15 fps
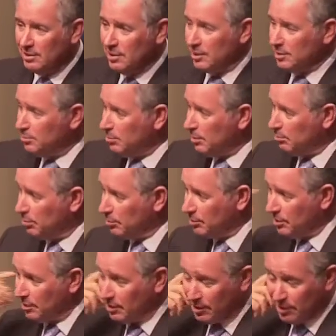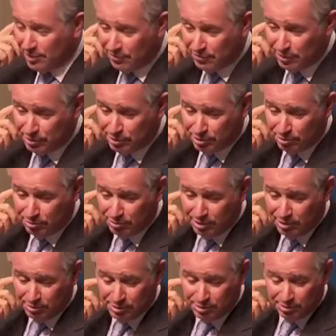nice people sitting in the first two
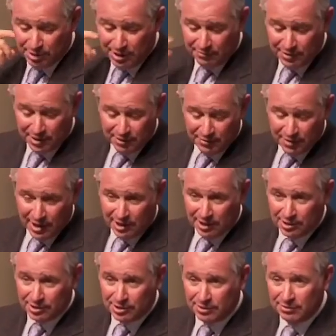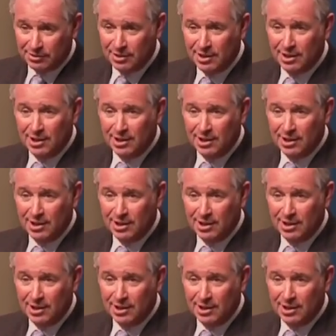rows who have the advantage of